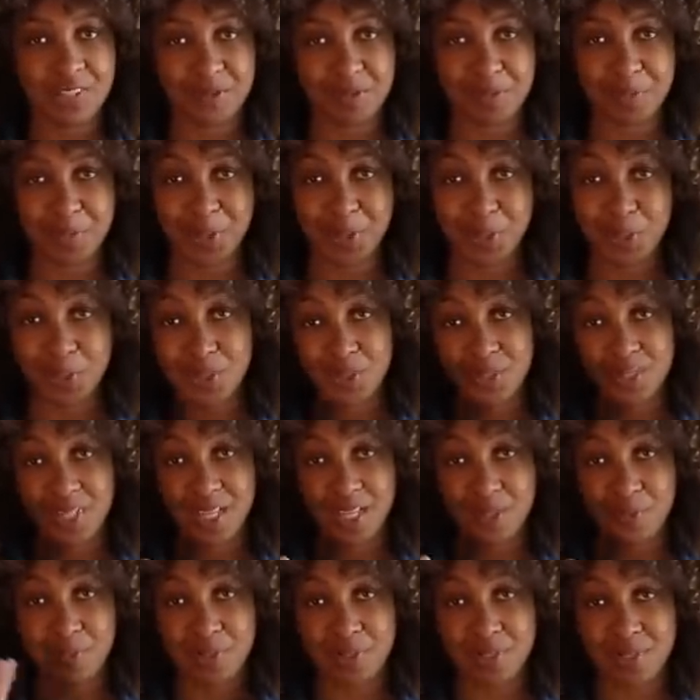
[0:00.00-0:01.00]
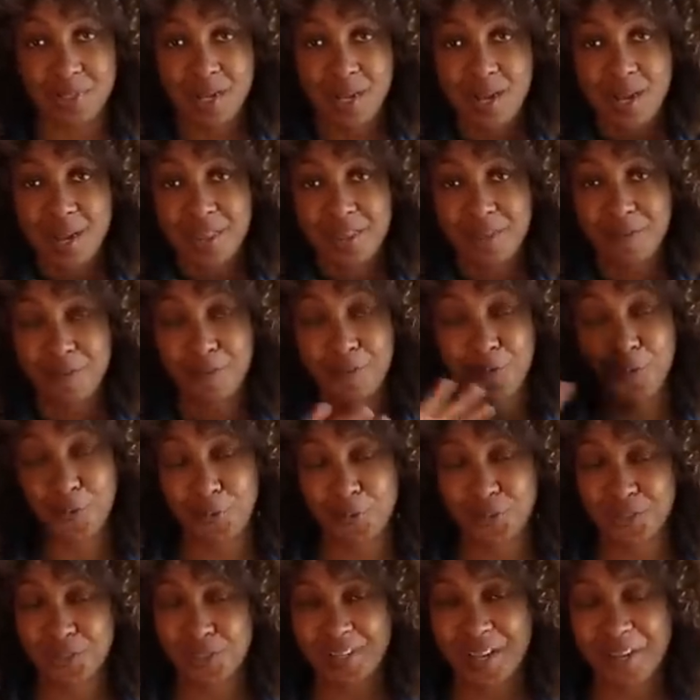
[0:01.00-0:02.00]
it was because it was the
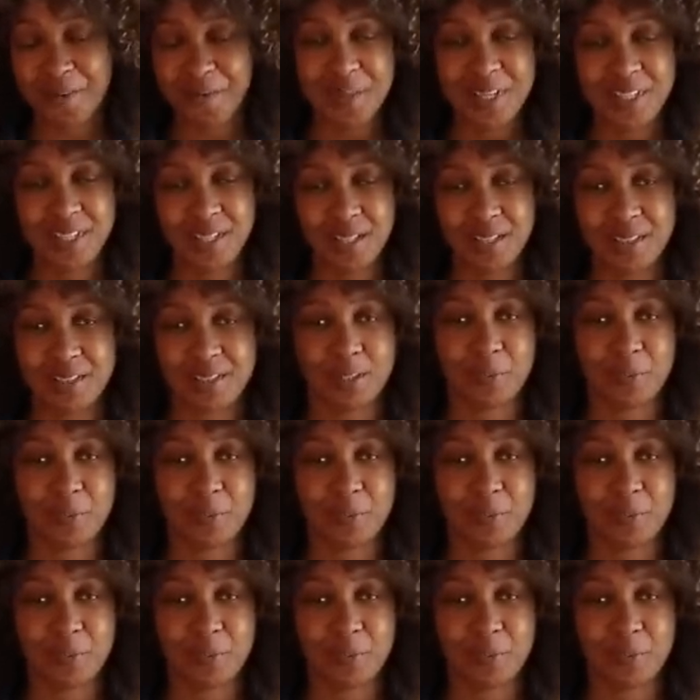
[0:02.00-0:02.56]
4th of July weekend,